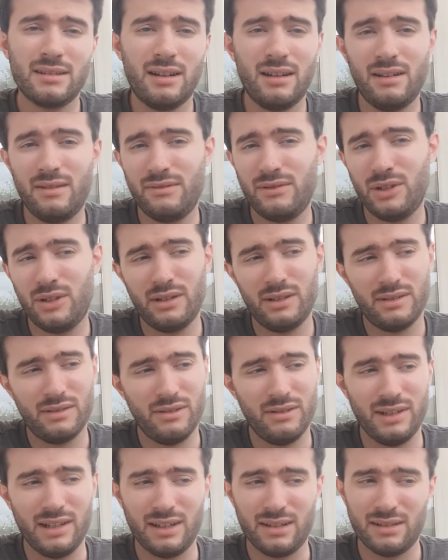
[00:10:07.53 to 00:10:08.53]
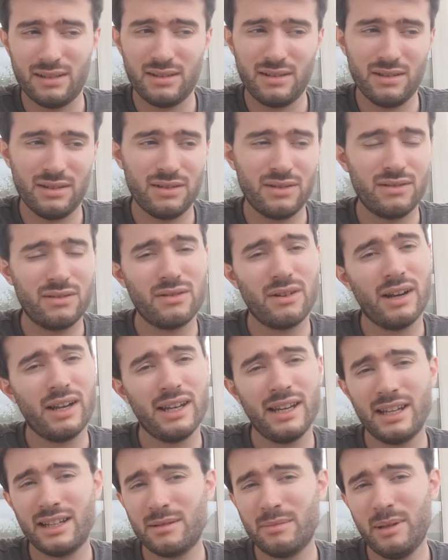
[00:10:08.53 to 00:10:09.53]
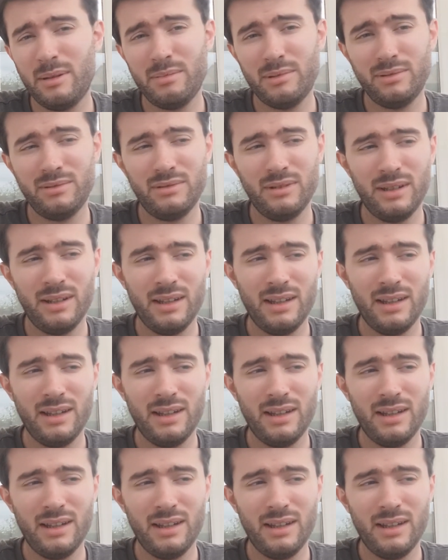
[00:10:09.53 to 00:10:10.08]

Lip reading: kind of do those two things. Just try and connect to people,